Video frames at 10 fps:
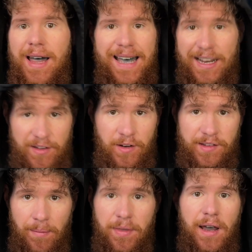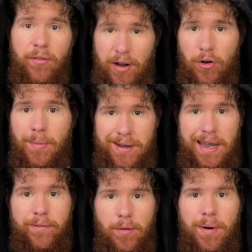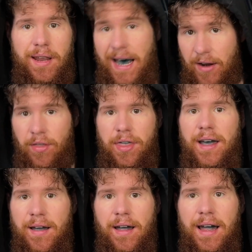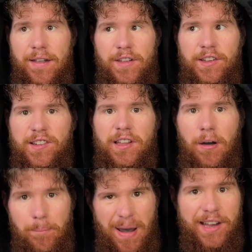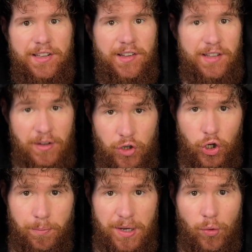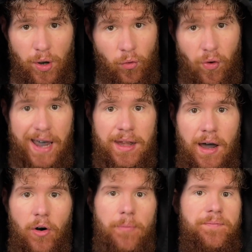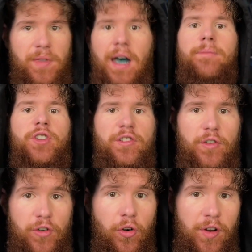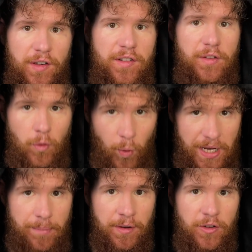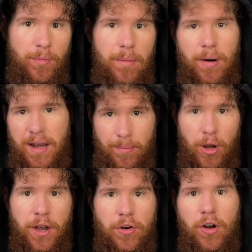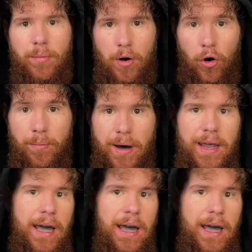It's not something I recommend everybody. I don't think this is the basis that you should be doing right now. I'm just curious what happens to my body, monitoring my own body,